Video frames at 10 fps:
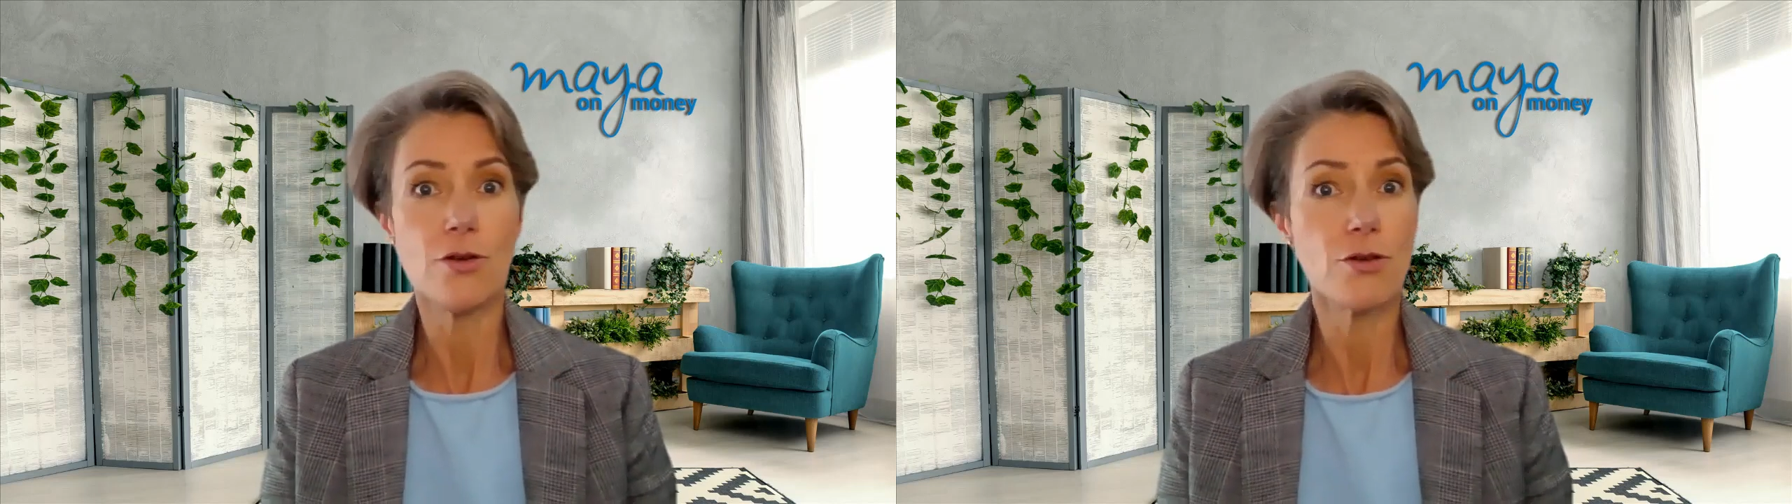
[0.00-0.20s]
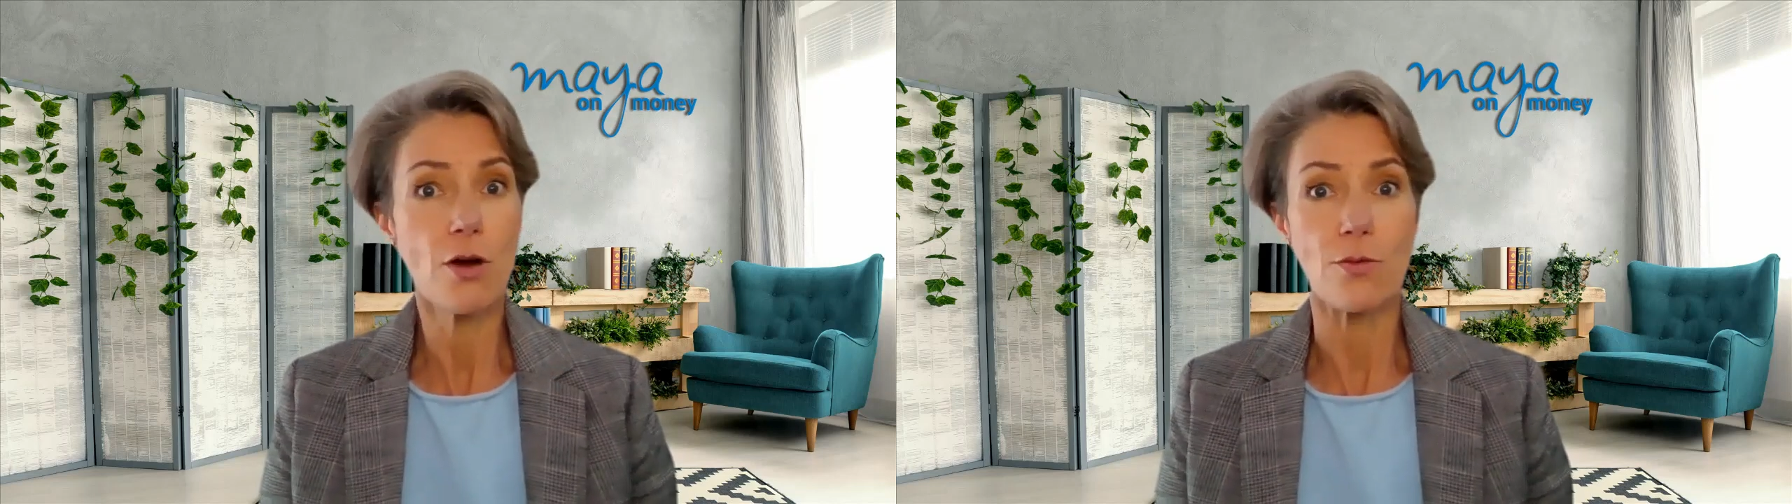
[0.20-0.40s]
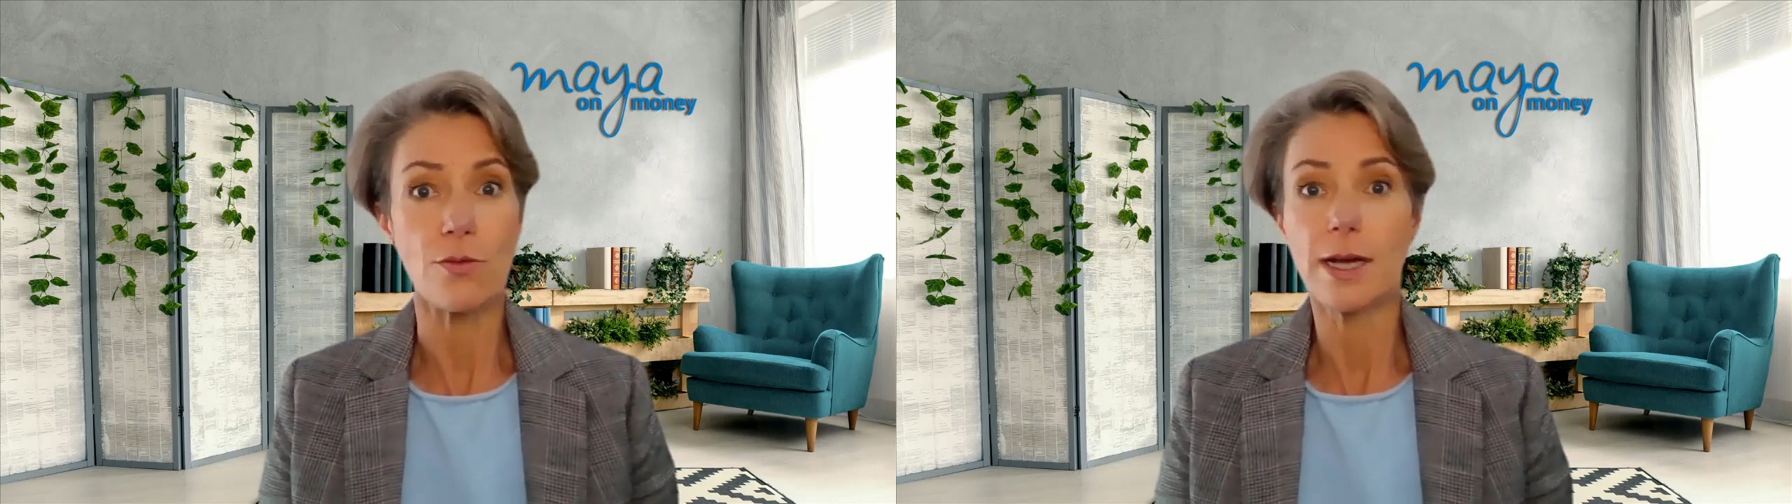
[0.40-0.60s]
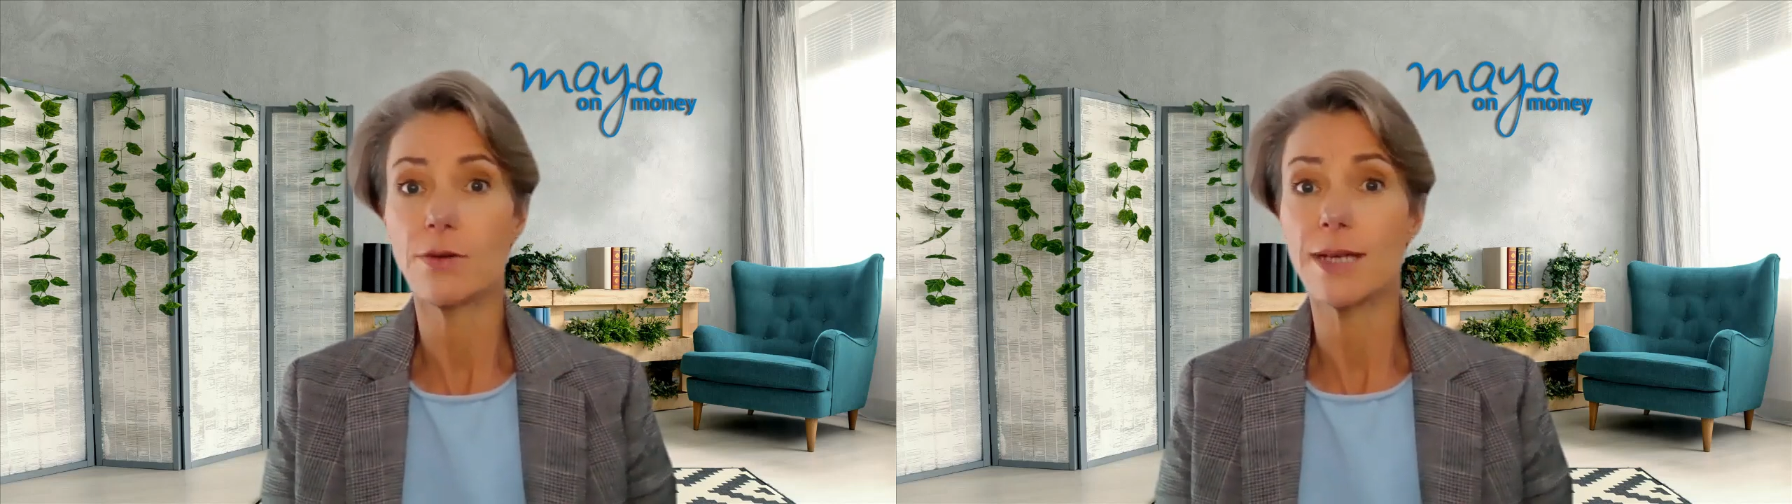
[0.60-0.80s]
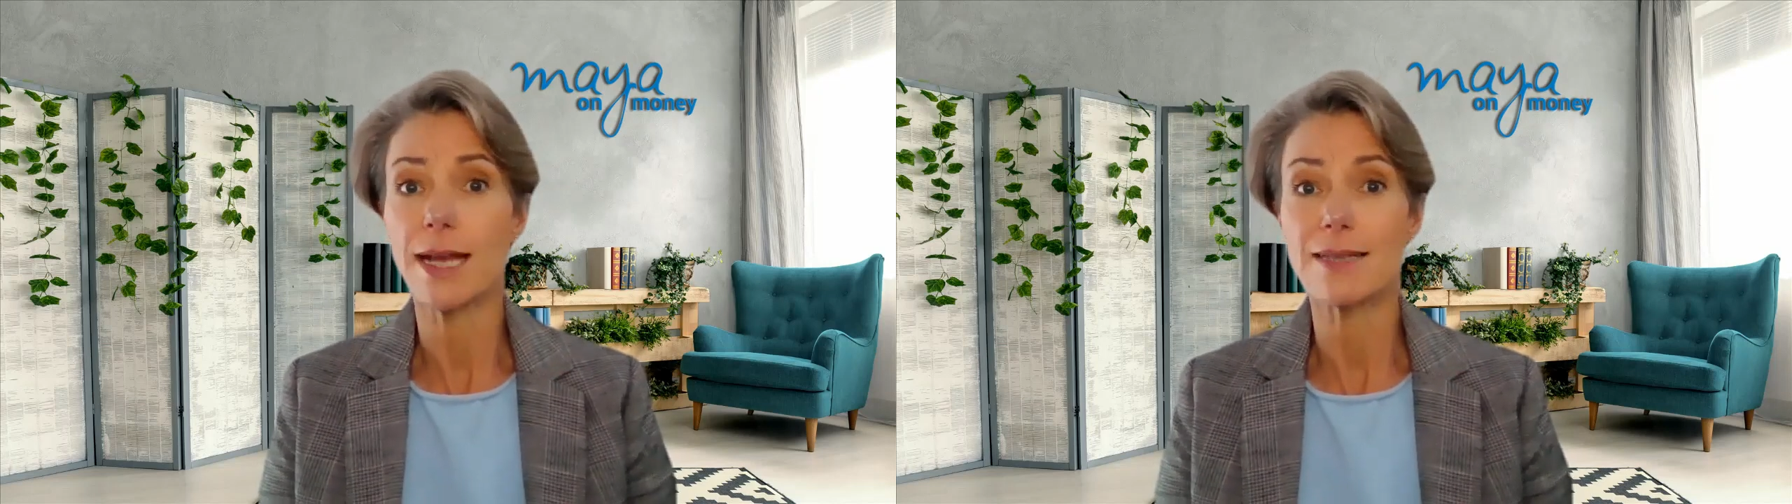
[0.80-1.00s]
No,
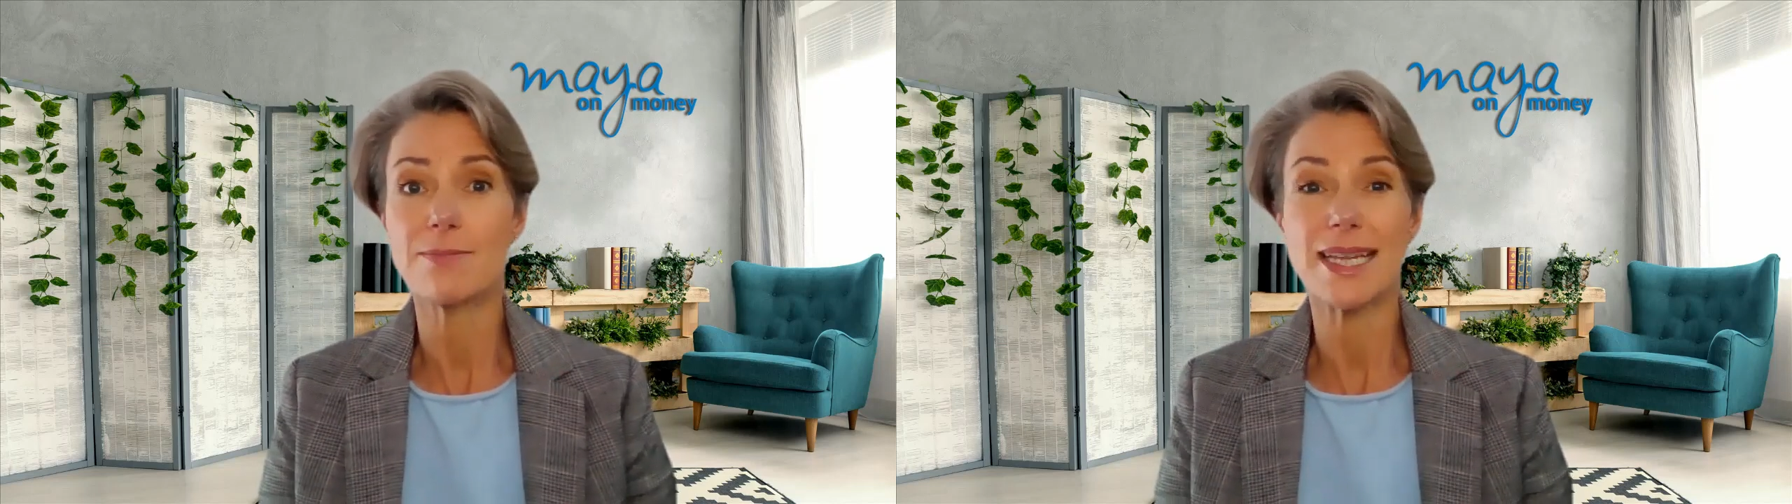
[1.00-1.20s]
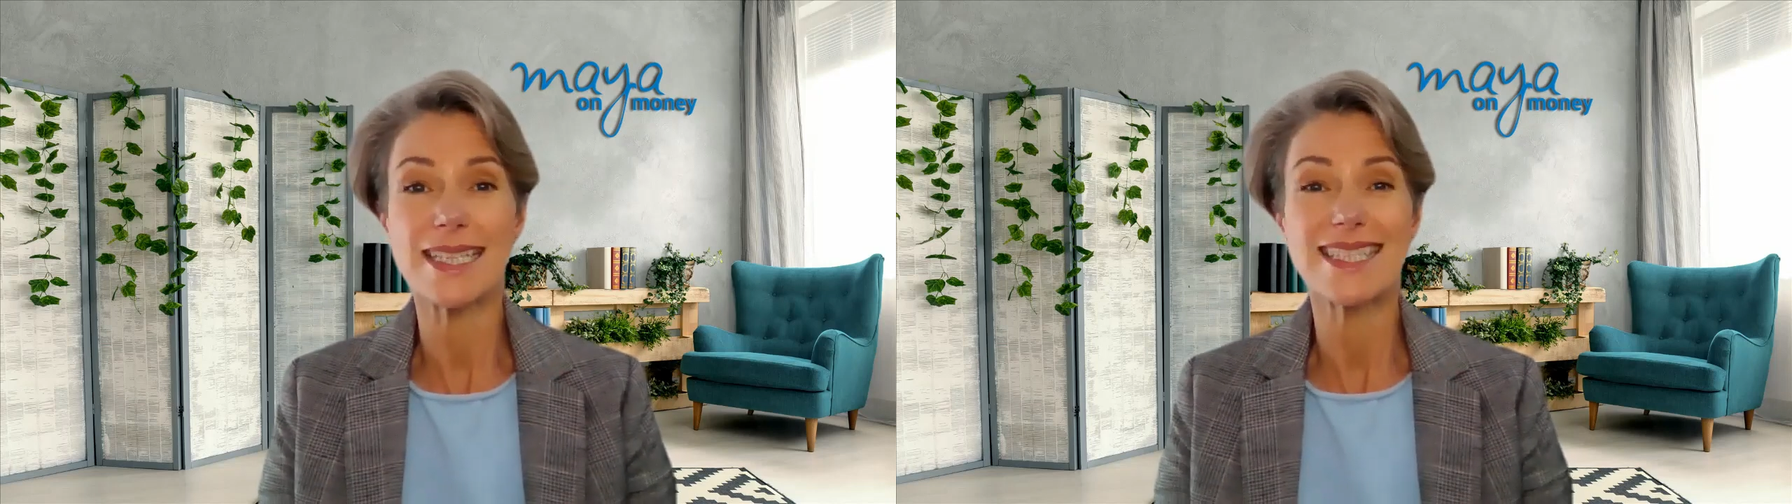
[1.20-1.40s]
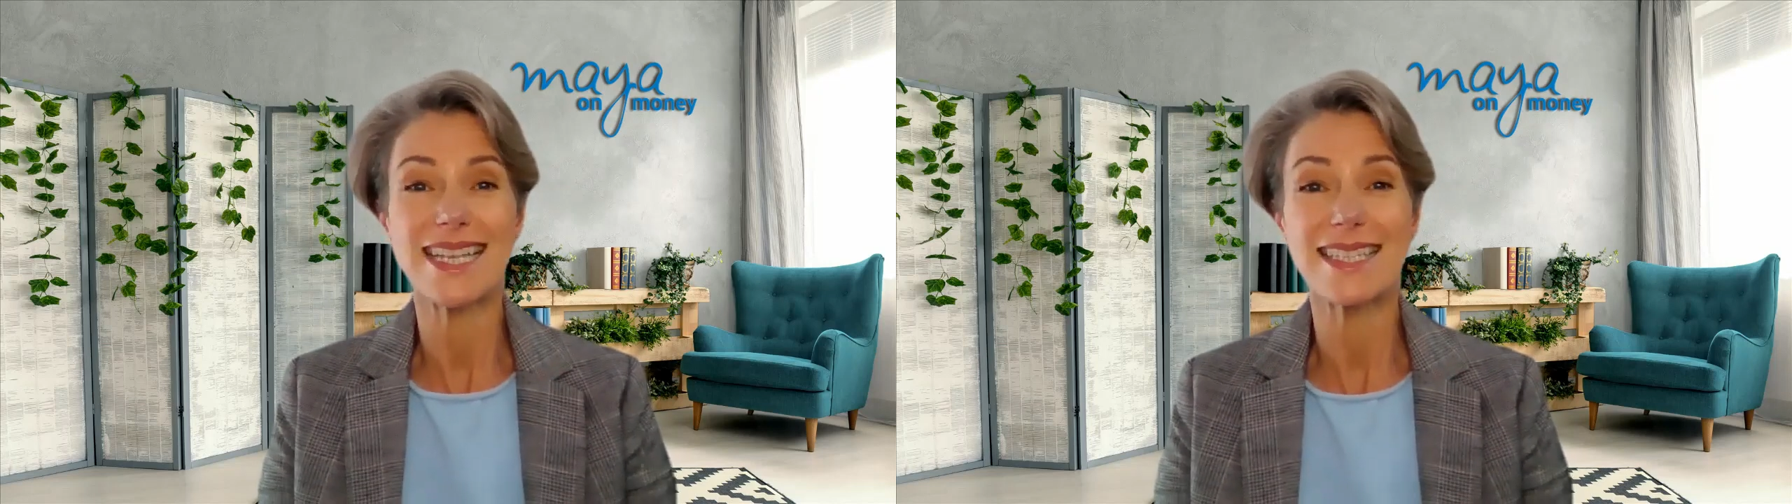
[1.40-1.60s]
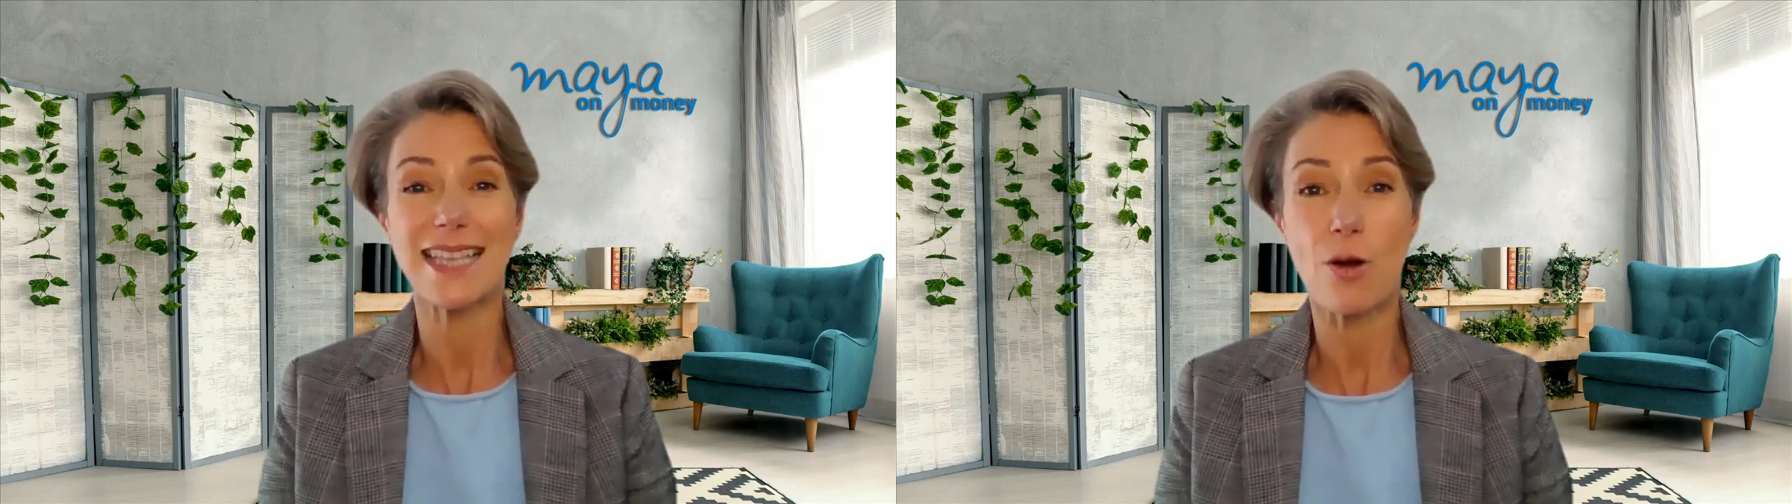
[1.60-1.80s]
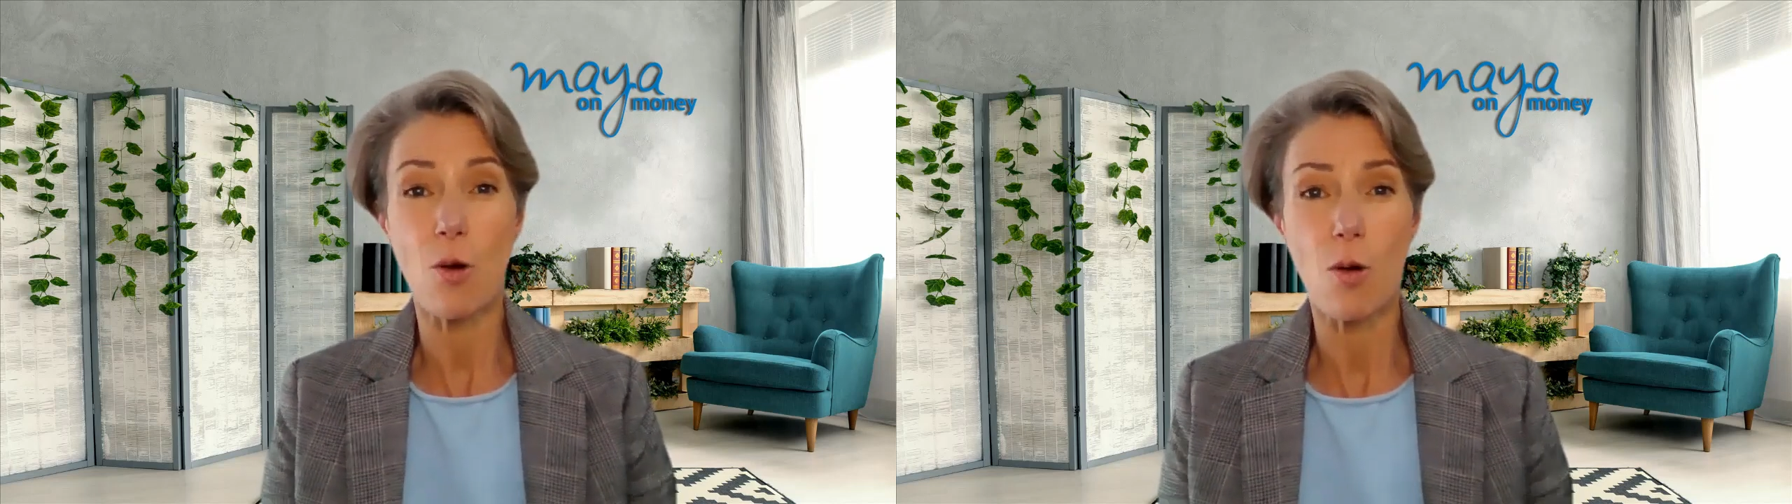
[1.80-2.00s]
it doesn't make
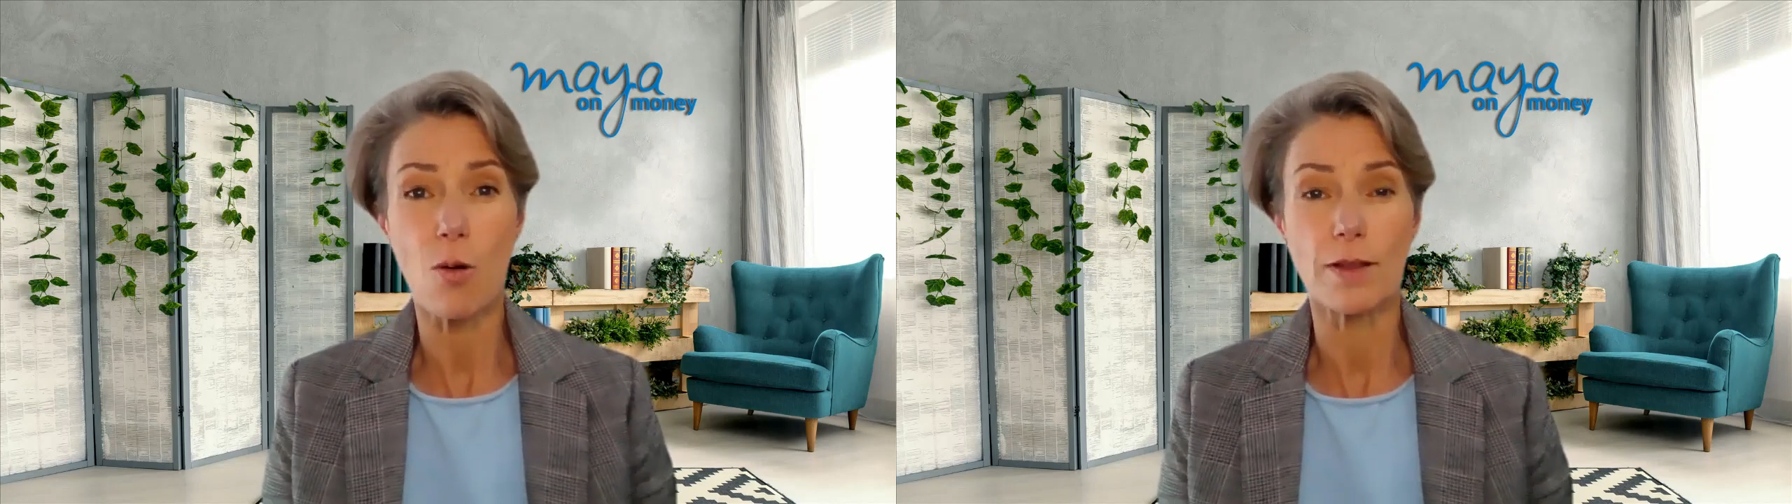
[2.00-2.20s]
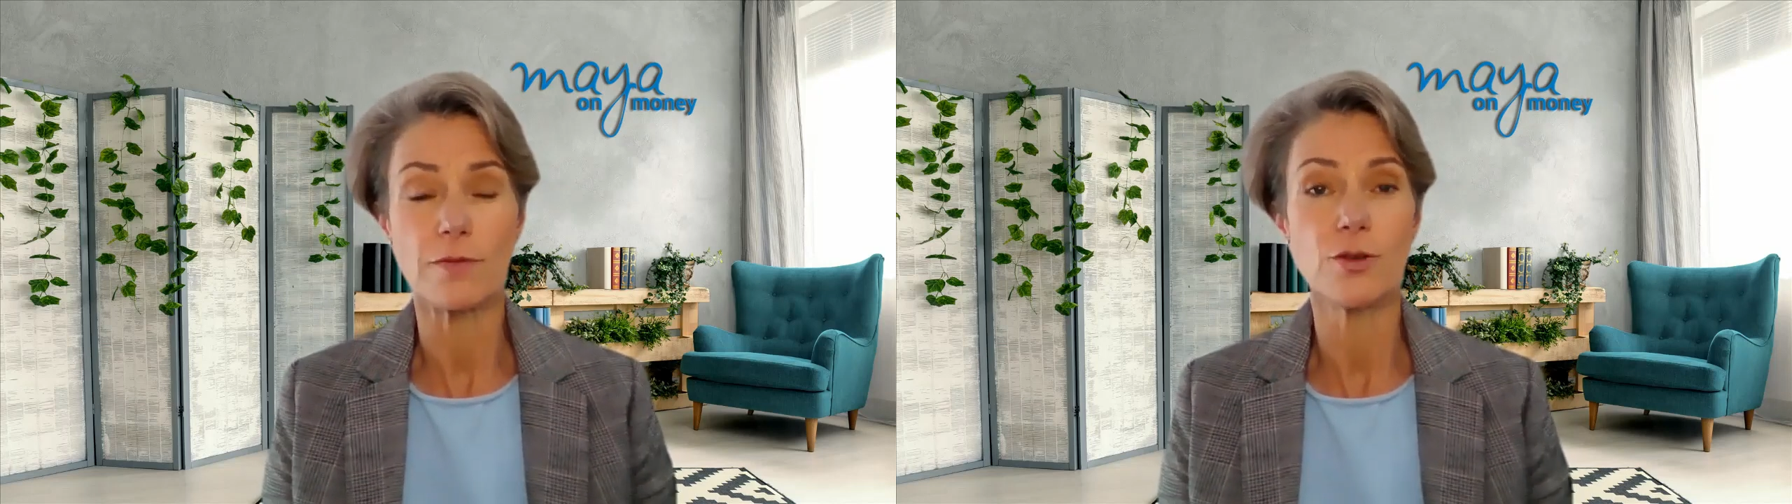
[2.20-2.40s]
sense at all.